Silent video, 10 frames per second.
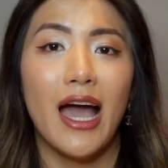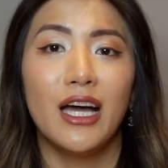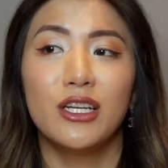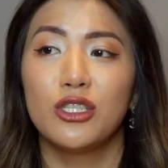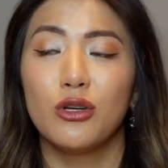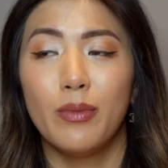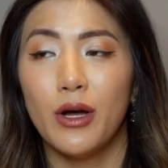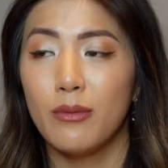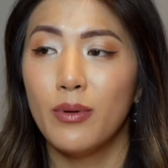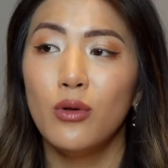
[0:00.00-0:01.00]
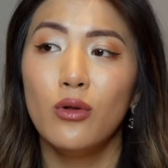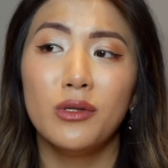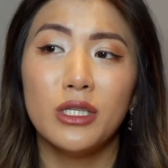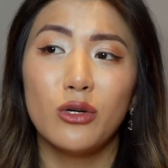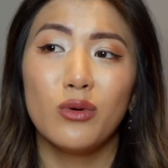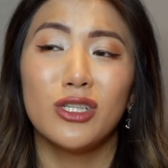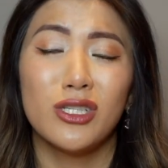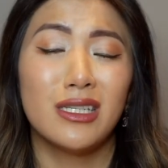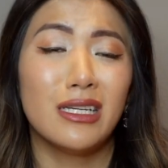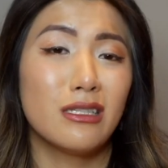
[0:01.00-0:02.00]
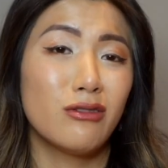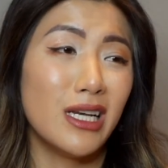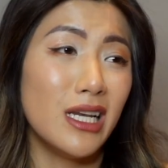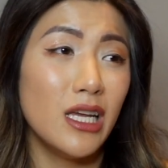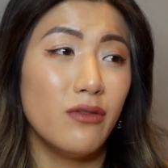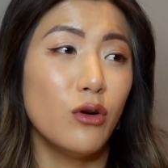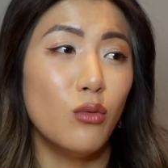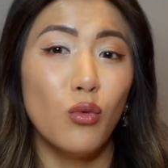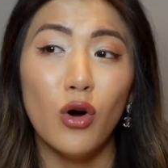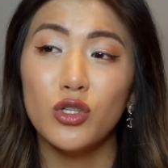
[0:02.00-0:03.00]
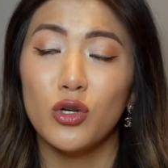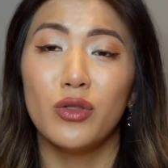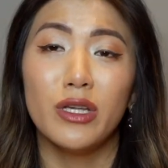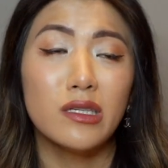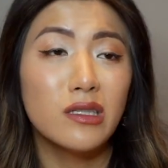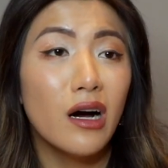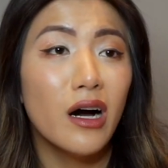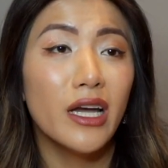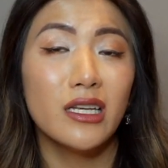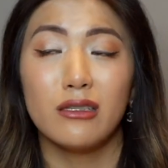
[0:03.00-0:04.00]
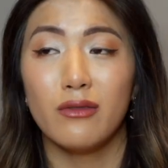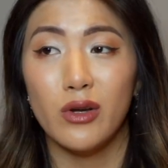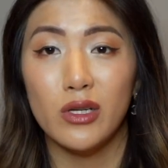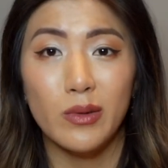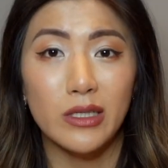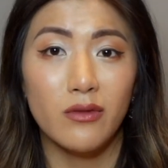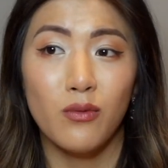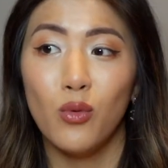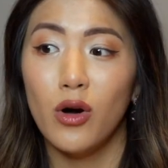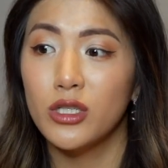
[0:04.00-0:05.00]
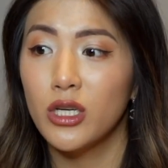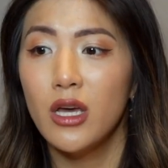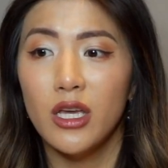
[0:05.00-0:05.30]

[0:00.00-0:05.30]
and you're by the pool and you don't want to just necessarily leave your watch on the side, it's a very expensive watch.